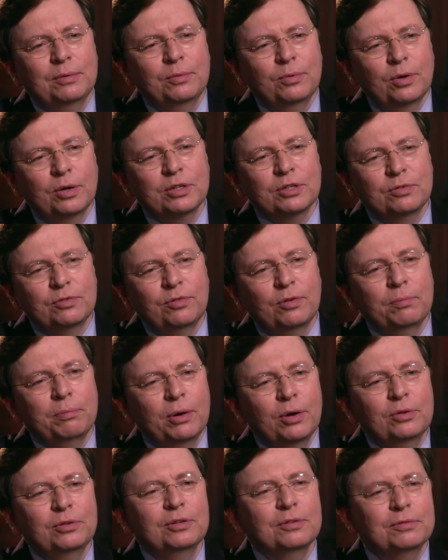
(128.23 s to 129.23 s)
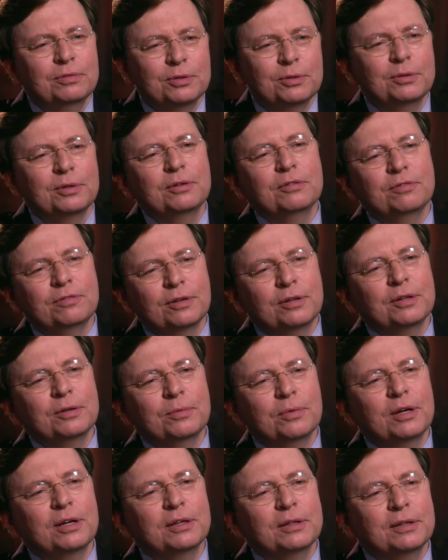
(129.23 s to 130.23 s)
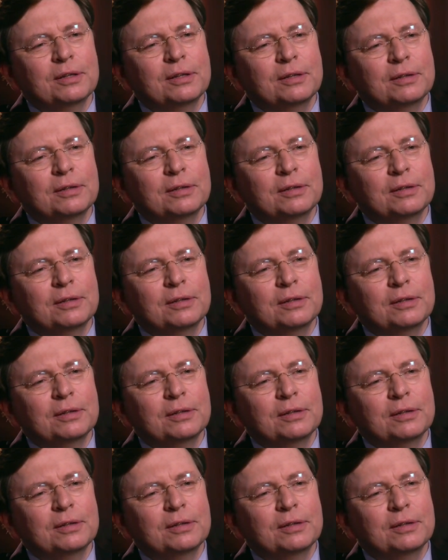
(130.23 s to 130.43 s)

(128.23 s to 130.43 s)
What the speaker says: works for both of you in a funny way.